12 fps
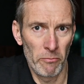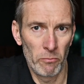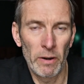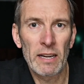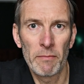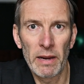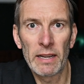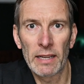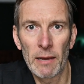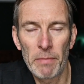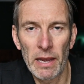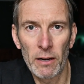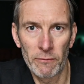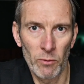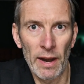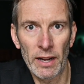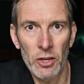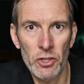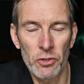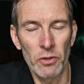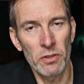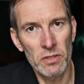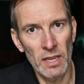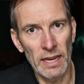recommending a pair of running shoes.